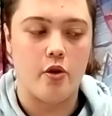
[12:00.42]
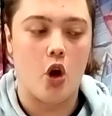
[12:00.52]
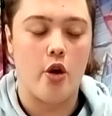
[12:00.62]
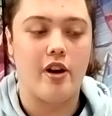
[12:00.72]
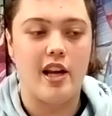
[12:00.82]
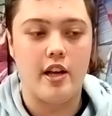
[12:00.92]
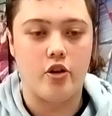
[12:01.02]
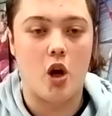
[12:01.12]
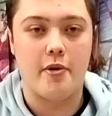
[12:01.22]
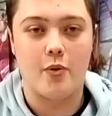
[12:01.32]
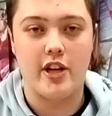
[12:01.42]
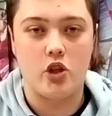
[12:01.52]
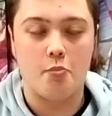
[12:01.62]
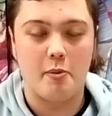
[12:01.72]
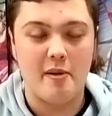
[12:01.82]
not only topping the
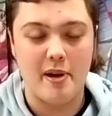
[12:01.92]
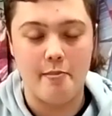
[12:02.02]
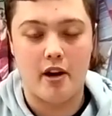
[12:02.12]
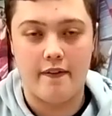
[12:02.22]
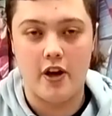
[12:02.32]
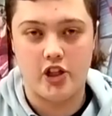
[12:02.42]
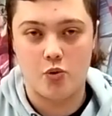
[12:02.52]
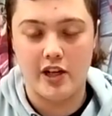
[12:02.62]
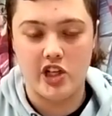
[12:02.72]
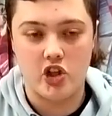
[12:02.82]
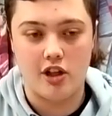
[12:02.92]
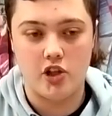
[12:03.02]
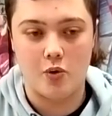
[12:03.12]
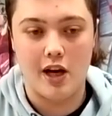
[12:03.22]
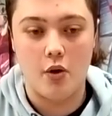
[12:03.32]
regional, but it being my first regional as
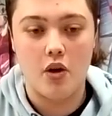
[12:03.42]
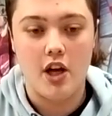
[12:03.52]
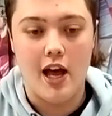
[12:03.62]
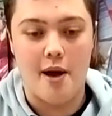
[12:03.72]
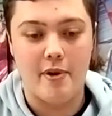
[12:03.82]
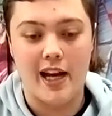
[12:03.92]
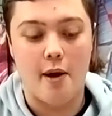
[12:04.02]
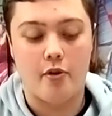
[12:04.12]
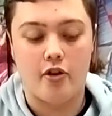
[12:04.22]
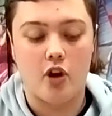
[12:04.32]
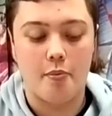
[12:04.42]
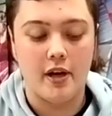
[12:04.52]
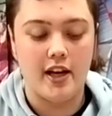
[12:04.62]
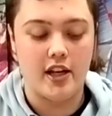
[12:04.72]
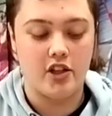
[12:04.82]
well, and being able to top
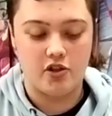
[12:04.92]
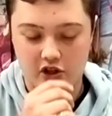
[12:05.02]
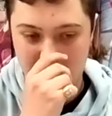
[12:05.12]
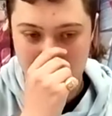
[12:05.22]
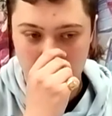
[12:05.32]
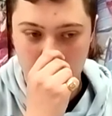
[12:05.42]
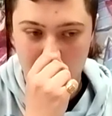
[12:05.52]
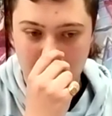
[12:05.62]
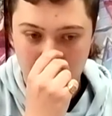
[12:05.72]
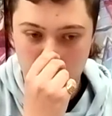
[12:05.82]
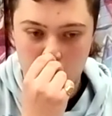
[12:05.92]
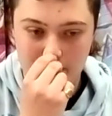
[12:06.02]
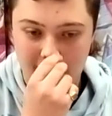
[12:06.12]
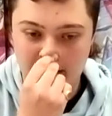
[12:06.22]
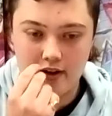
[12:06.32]
it is just an absolute dream come true,
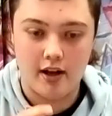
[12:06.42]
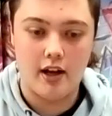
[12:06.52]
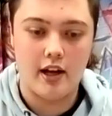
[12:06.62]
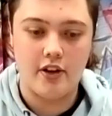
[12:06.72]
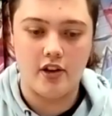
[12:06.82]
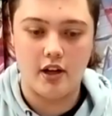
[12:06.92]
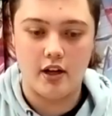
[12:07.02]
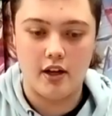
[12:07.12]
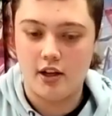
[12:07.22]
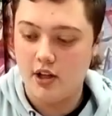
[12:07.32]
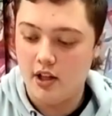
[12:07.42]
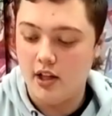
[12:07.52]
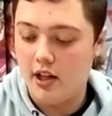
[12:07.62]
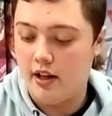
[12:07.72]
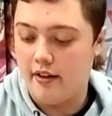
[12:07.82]
man. And uh,
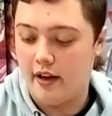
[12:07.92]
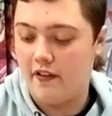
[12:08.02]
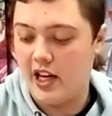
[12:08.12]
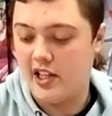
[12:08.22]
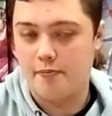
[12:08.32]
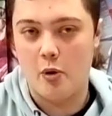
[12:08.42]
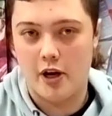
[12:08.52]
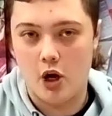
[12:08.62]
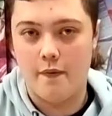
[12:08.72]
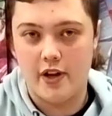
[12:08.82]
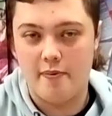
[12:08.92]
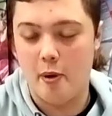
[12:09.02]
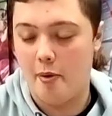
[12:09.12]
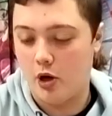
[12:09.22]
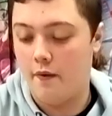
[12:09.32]
definitely it's built my conf- it's
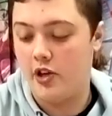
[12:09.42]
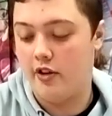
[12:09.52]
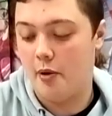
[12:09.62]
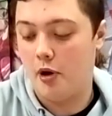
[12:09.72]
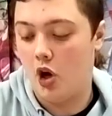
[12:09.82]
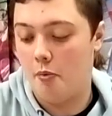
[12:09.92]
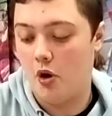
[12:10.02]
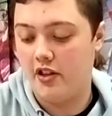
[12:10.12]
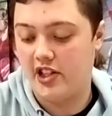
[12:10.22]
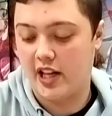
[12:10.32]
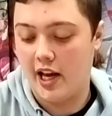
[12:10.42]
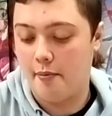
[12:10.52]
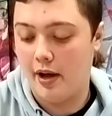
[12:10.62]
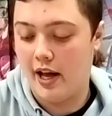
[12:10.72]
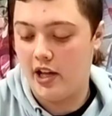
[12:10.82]
built my confidence up a lot more in this
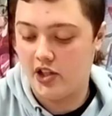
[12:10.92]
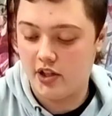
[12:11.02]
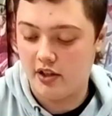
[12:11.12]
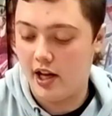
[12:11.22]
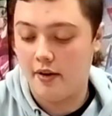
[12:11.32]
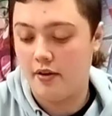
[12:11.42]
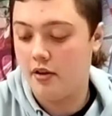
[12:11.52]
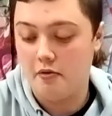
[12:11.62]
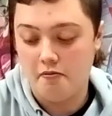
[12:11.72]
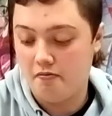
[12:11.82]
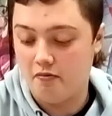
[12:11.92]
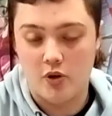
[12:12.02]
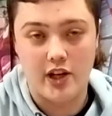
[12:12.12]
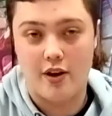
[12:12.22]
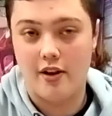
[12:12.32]
game, and yeah,
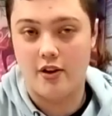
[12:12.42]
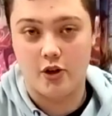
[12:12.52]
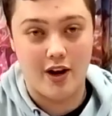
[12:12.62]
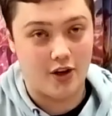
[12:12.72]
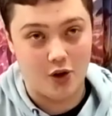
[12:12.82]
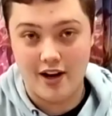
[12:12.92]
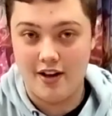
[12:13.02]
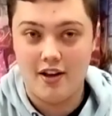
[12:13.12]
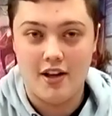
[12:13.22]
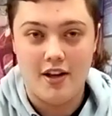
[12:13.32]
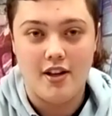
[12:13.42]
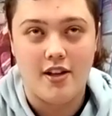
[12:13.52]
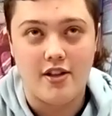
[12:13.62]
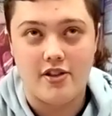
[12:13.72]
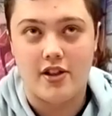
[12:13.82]
that's good. That's good. That's what it's all about.
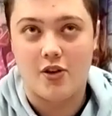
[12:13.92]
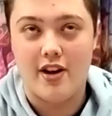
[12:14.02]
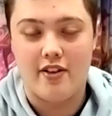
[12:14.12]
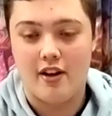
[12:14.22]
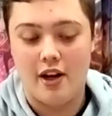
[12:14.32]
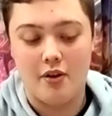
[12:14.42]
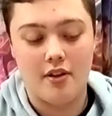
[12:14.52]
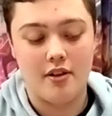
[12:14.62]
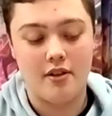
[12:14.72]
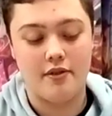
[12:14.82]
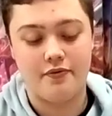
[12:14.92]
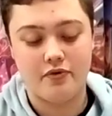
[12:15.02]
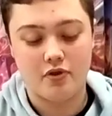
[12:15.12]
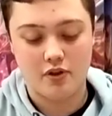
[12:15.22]
Well, congratulations